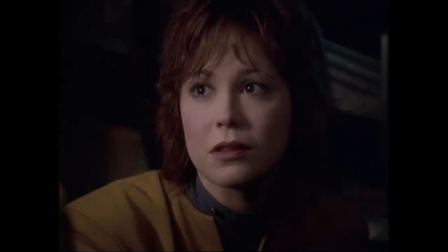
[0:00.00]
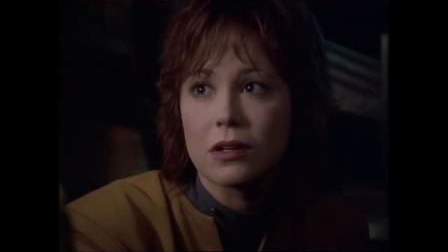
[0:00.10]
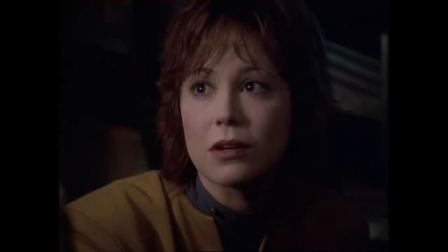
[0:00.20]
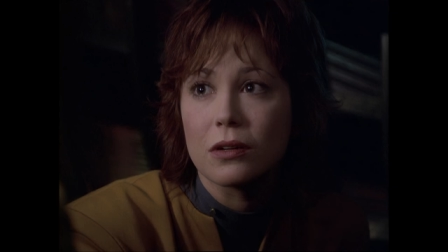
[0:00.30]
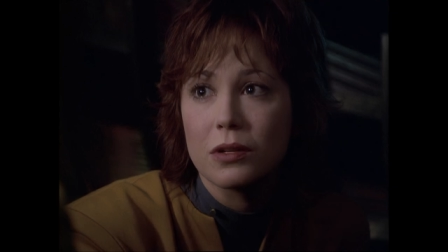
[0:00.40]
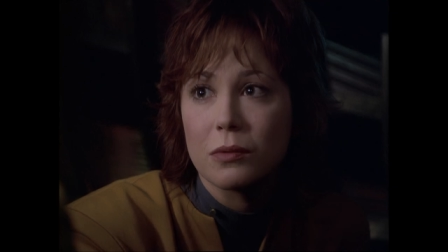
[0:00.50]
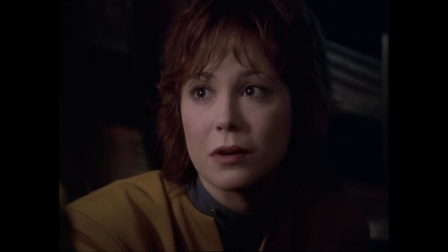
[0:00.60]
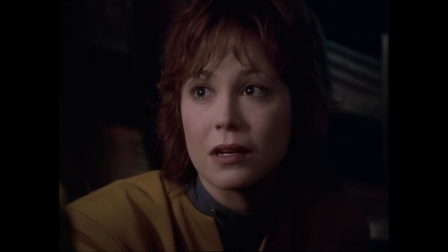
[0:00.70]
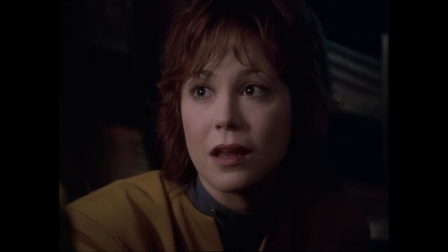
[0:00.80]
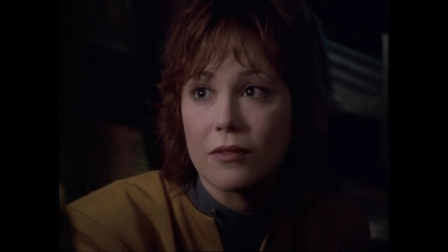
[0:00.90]
The girl
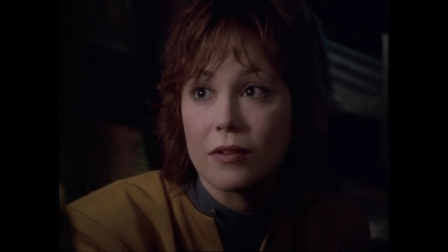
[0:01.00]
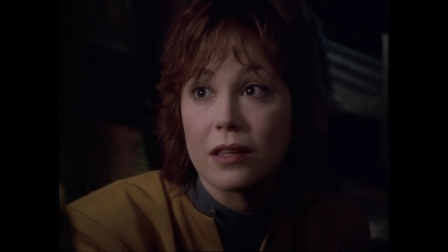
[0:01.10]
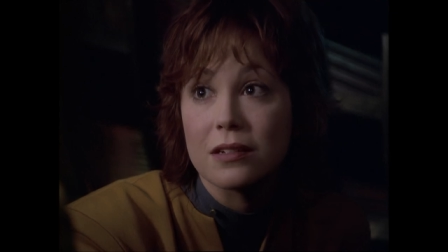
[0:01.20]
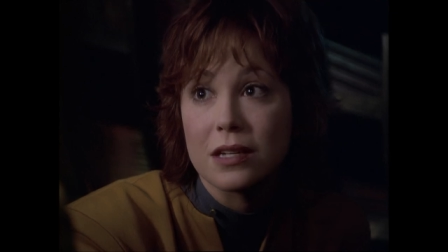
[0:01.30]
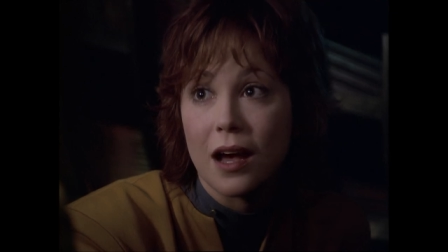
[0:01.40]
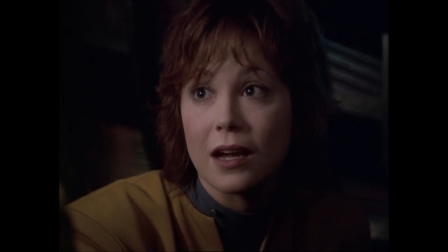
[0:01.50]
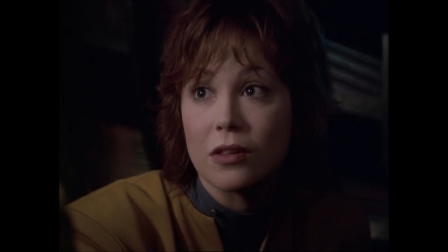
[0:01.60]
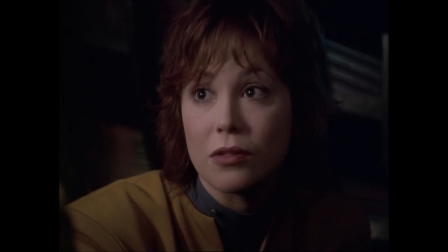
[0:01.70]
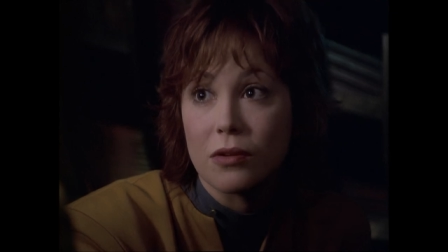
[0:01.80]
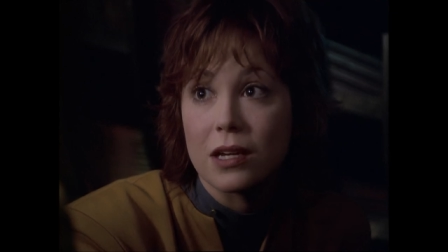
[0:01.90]
you were in love with
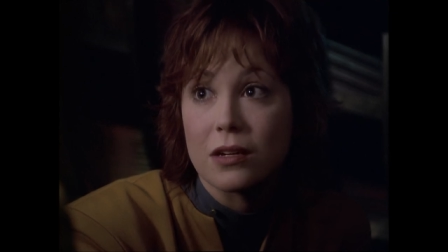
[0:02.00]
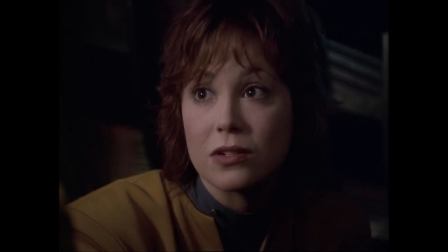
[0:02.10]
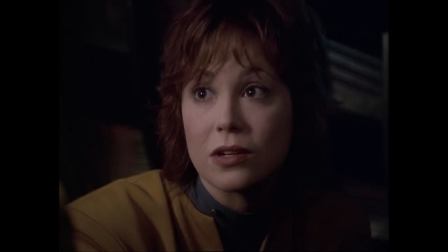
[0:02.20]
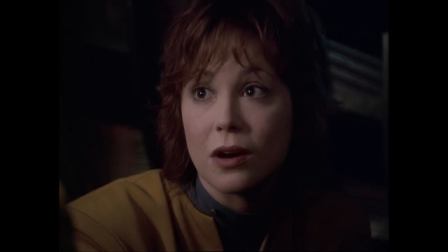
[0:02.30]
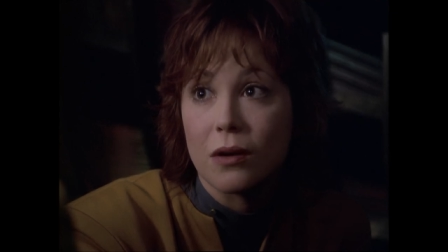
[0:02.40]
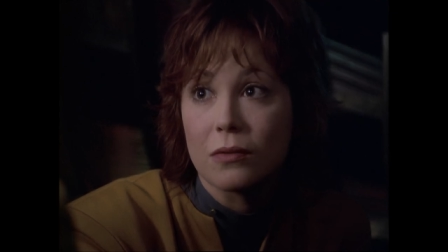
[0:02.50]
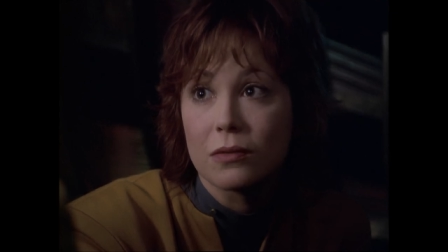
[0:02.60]
died three years ago.